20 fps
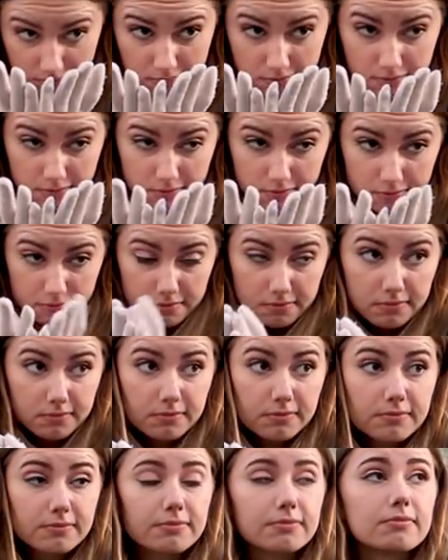
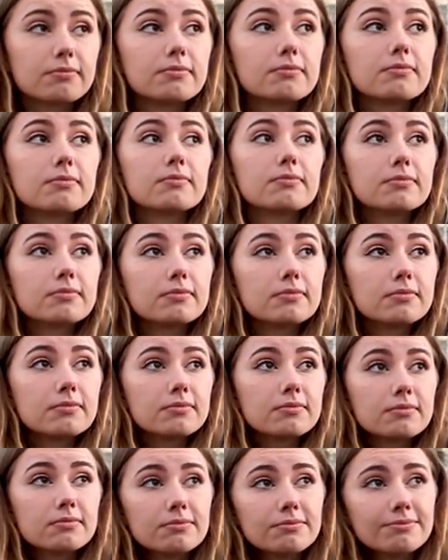
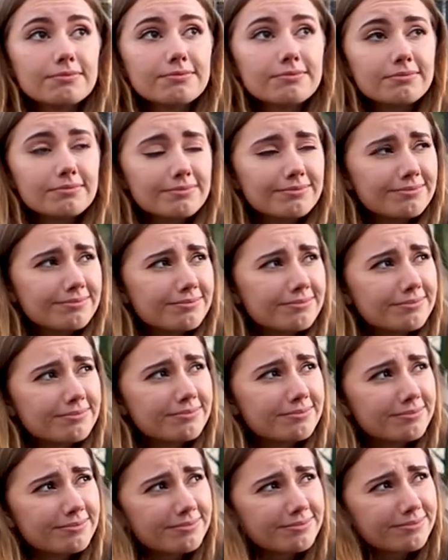
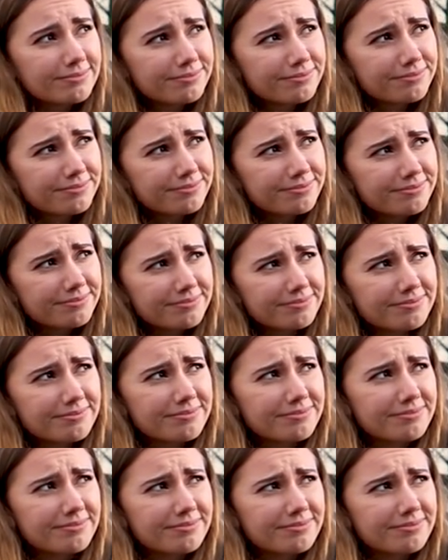(silent)